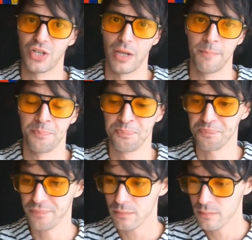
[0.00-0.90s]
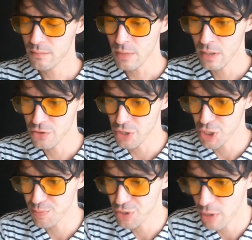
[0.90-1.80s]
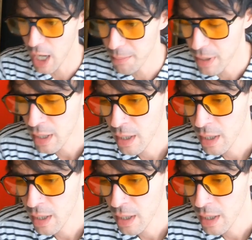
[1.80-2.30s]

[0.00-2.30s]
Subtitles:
it. So subscribe.